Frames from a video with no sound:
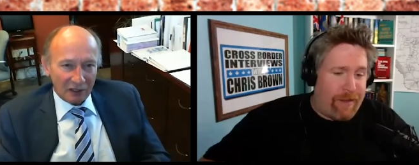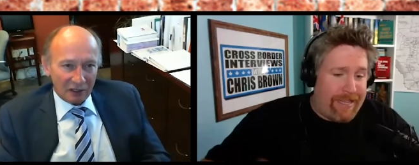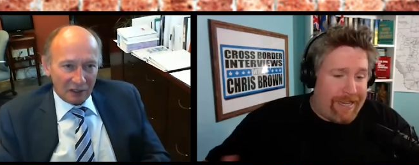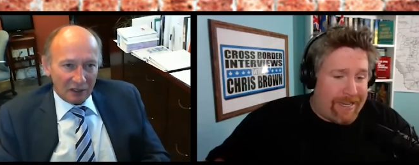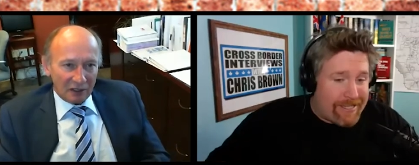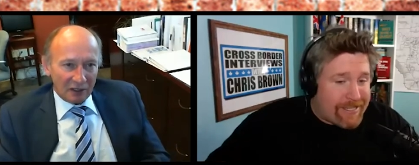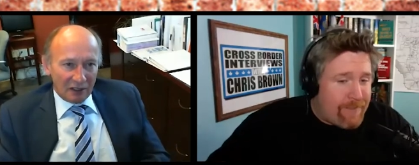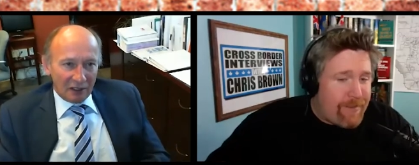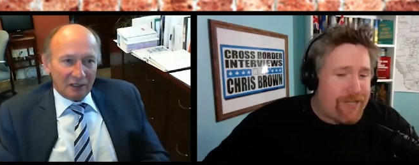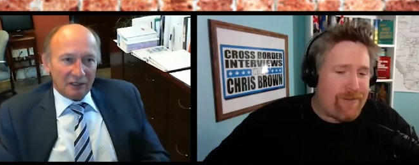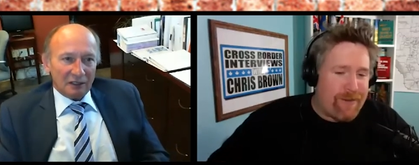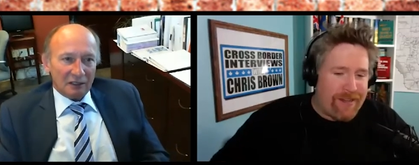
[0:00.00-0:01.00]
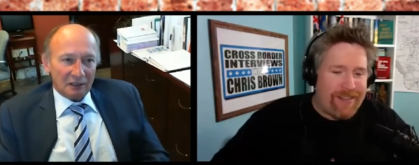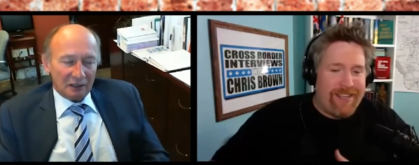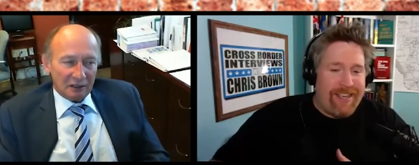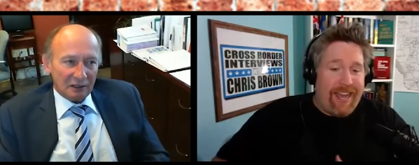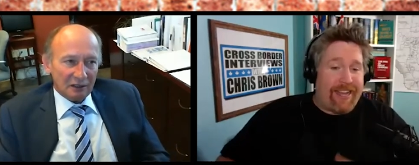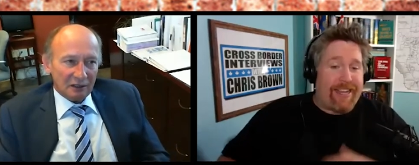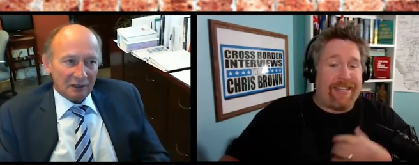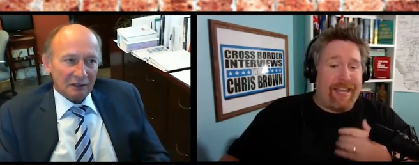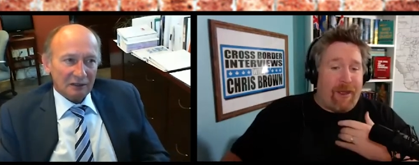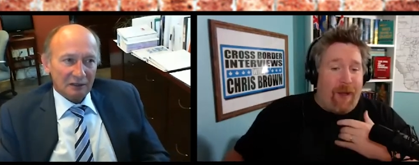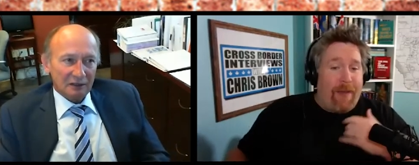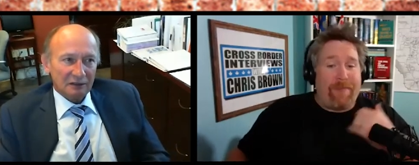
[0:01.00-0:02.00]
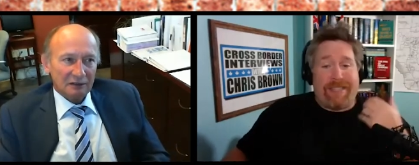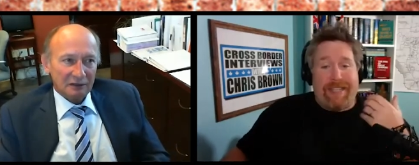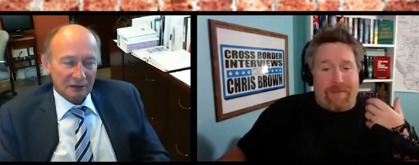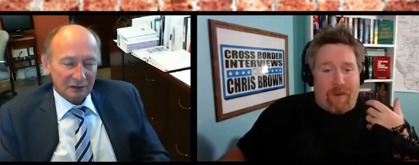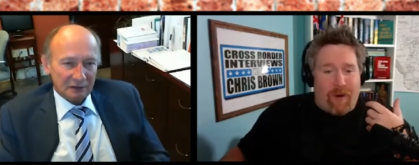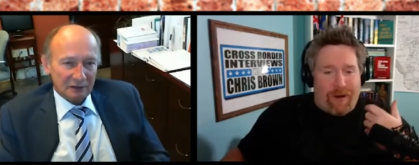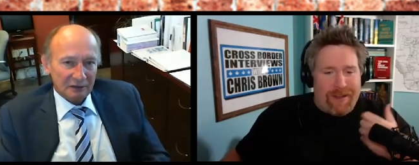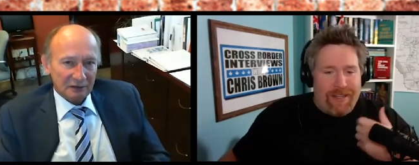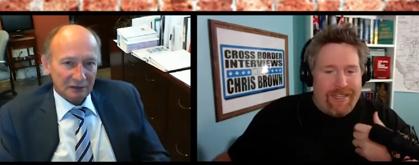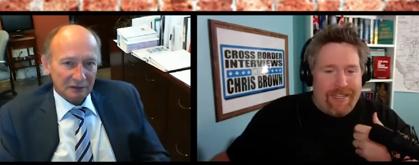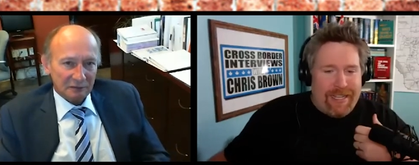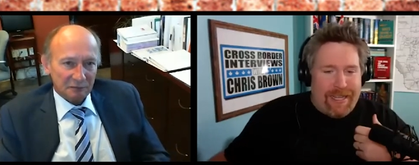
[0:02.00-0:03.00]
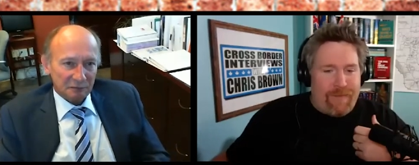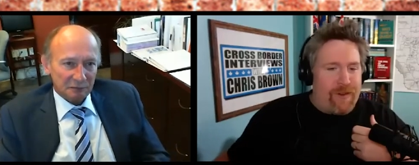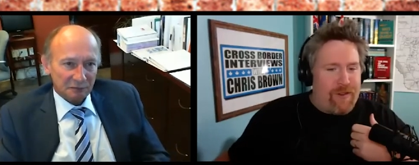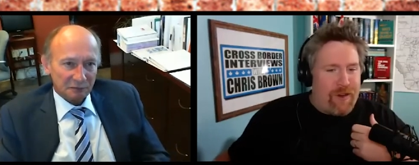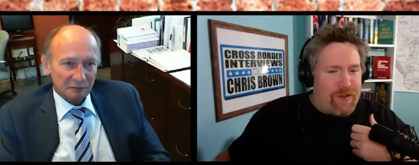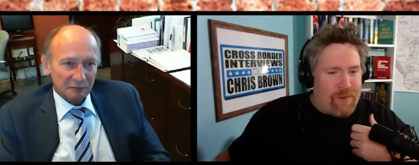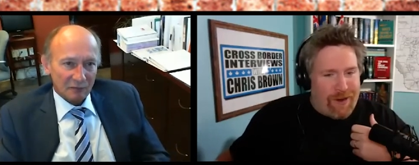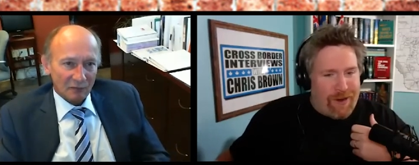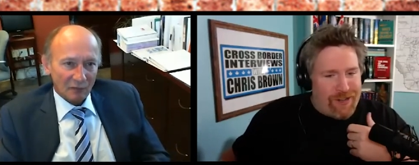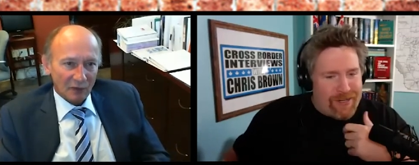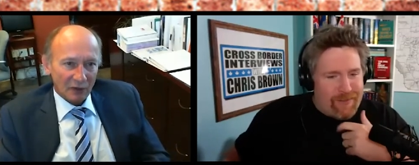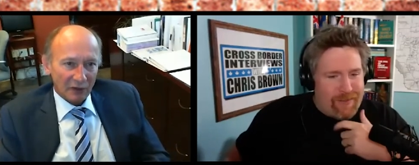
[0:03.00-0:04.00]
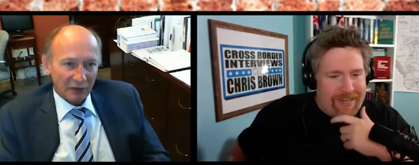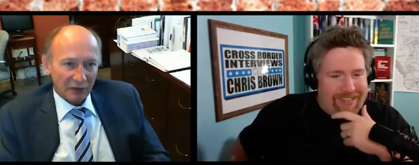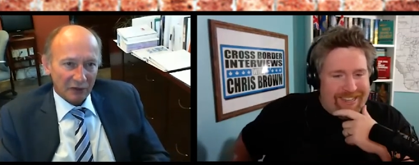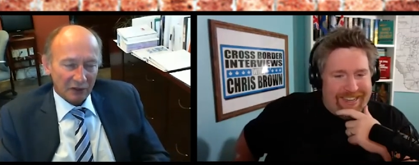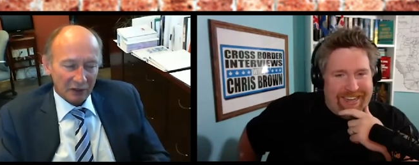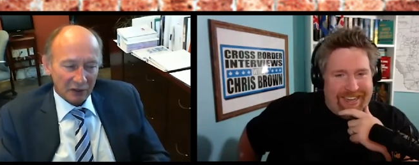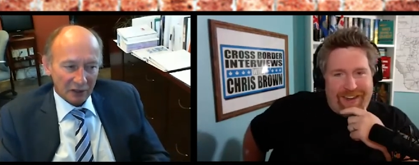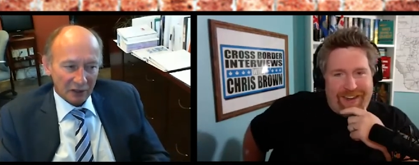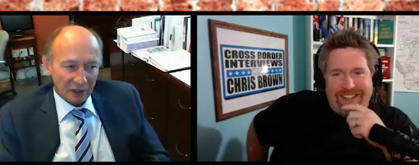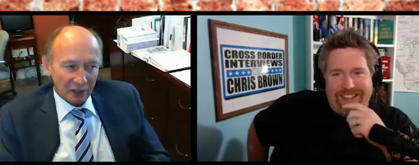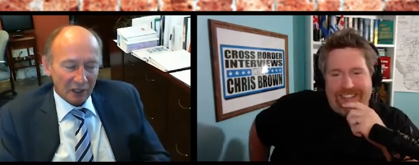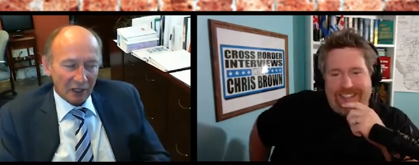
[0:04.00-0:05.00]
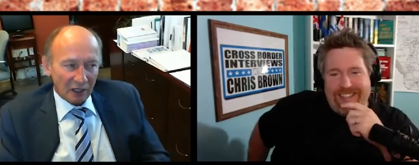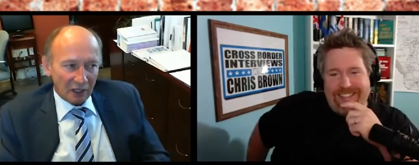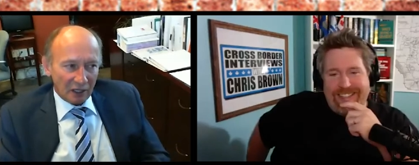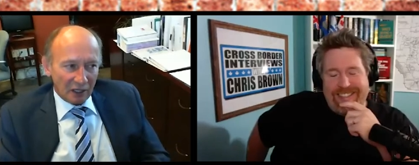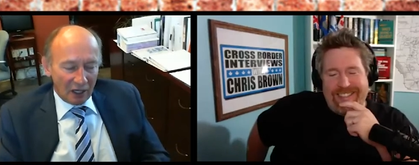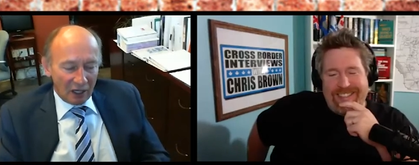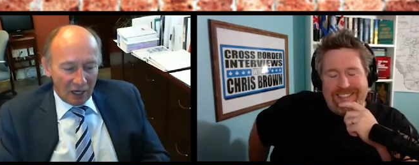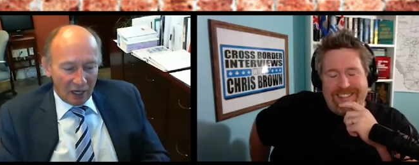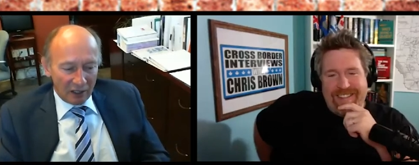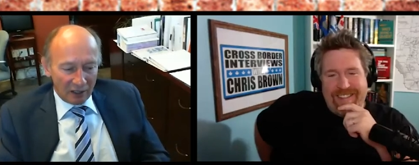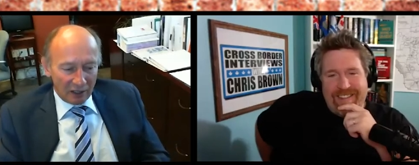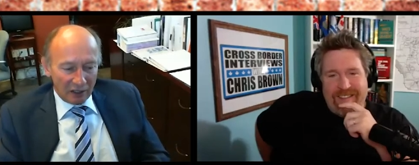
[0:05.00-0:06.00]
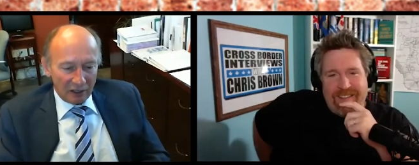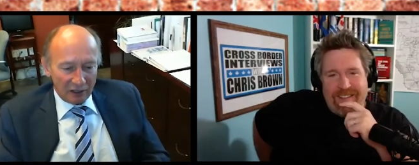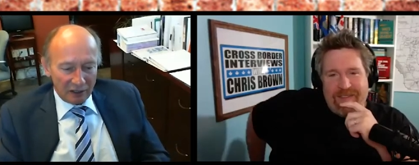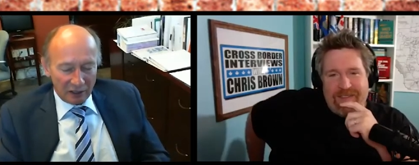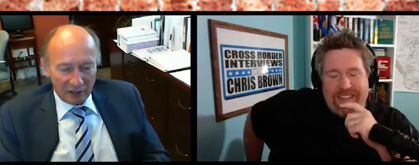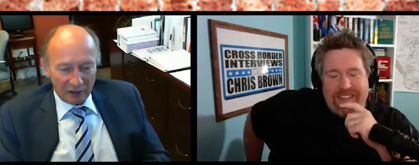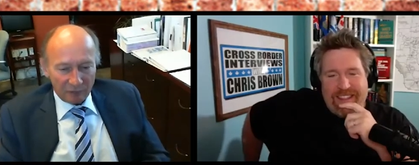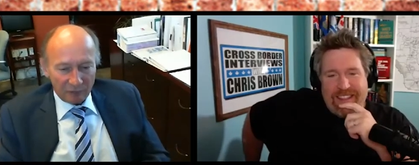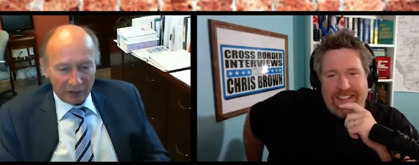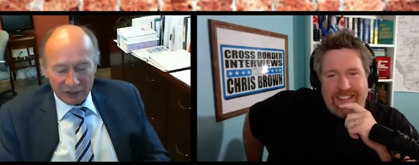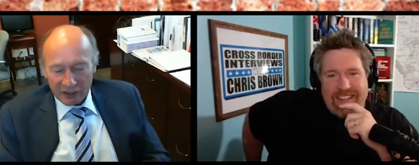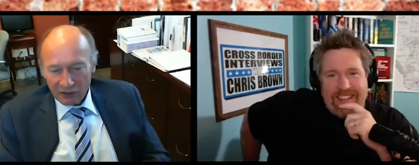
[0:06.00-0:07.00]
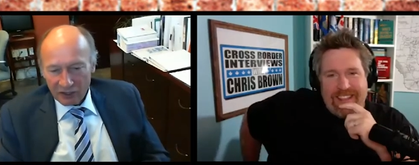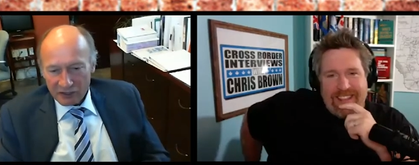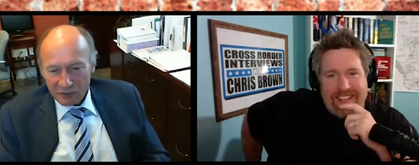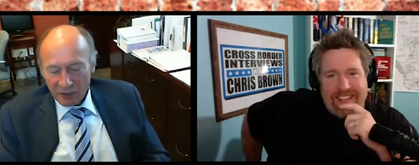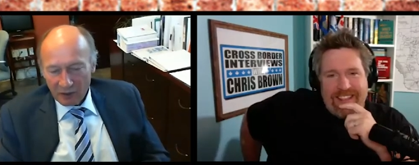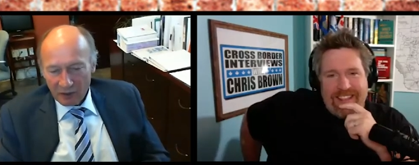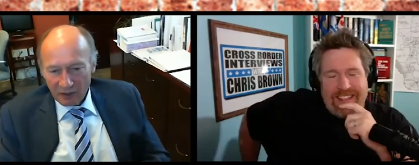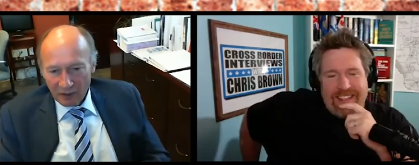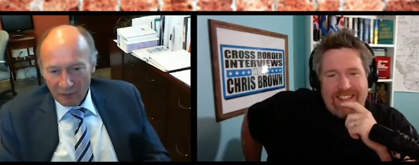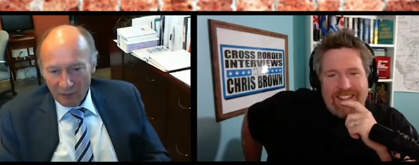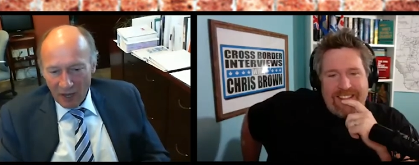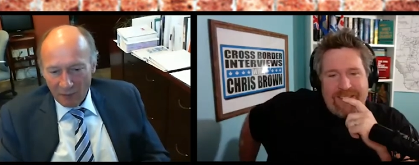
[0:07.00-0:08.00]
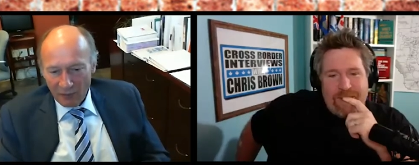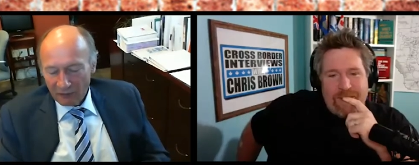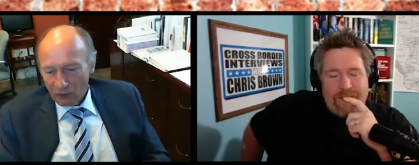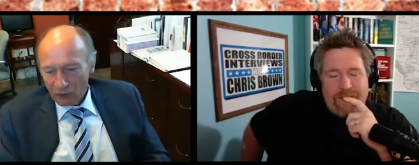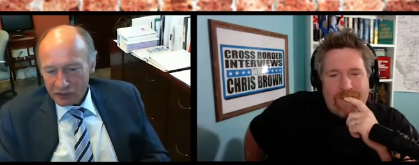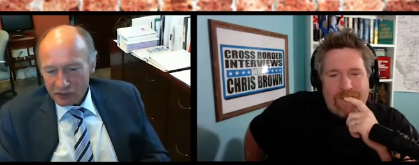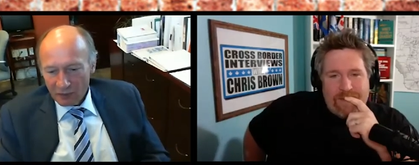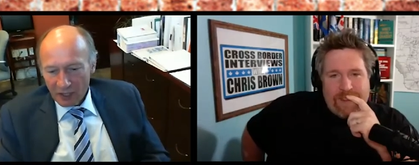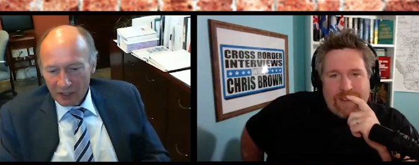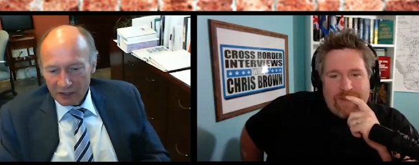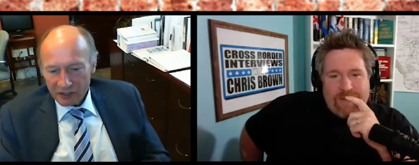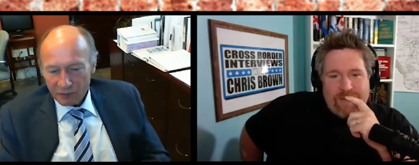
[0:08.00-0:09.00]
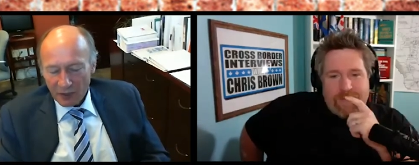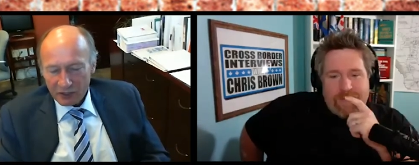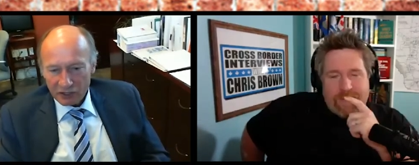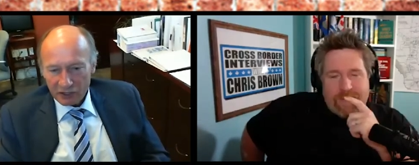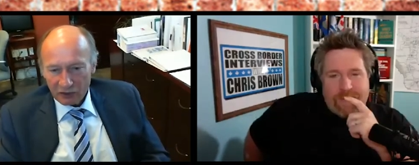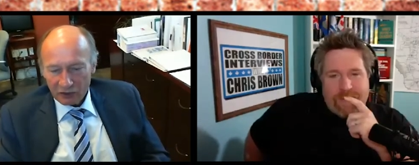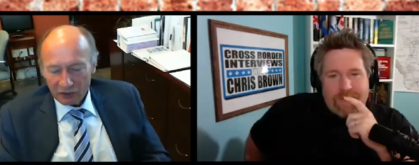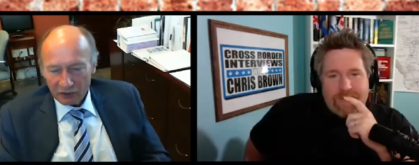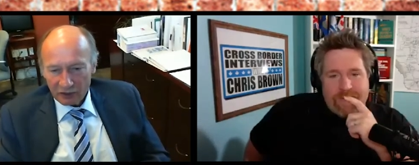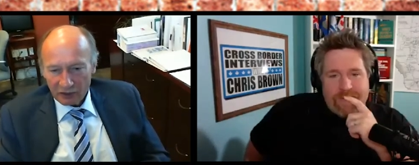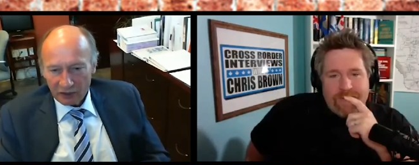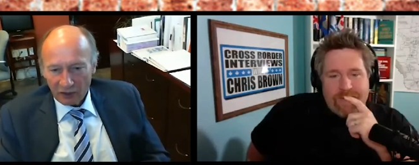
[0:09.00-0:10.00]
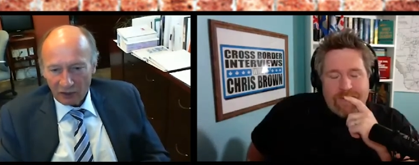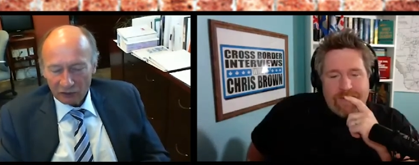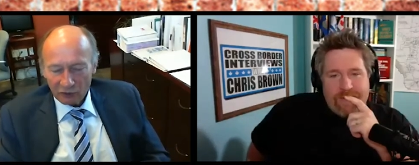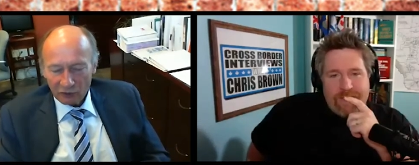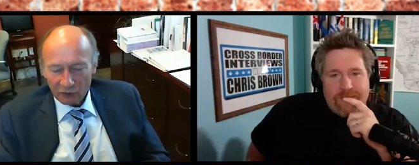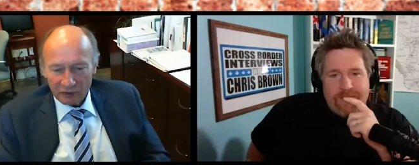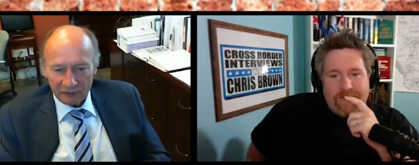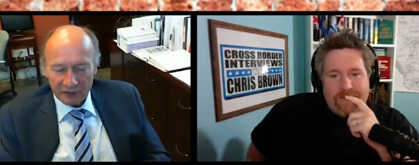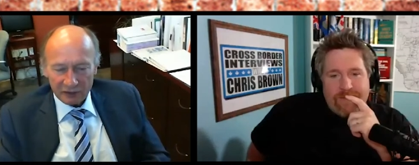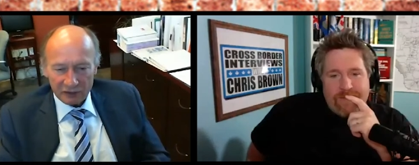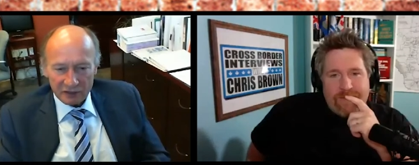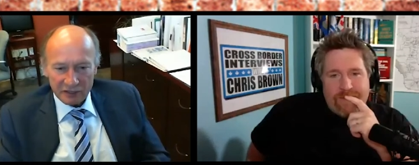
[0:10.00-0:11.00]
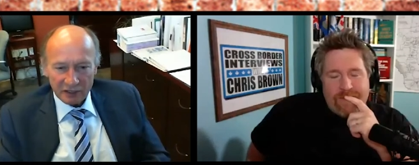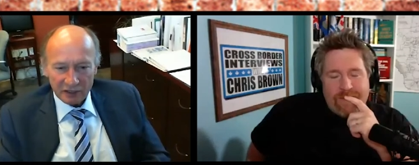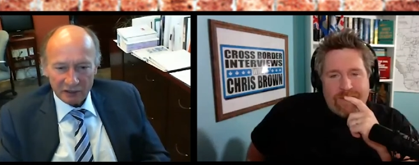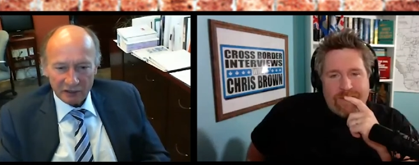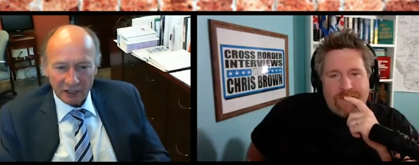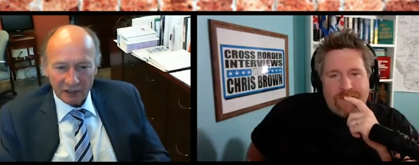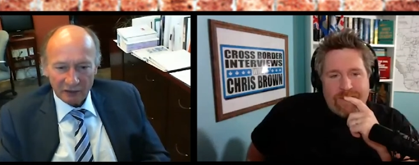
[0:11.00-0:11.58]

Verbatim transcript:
Speaker 1: really get to see much, but I can tell you, I'm seeing more infrastructure projects being done here.
Speaker 2: I, I, I can tell you that's been a, a big focus of mine, especially on uh, on green fields and, and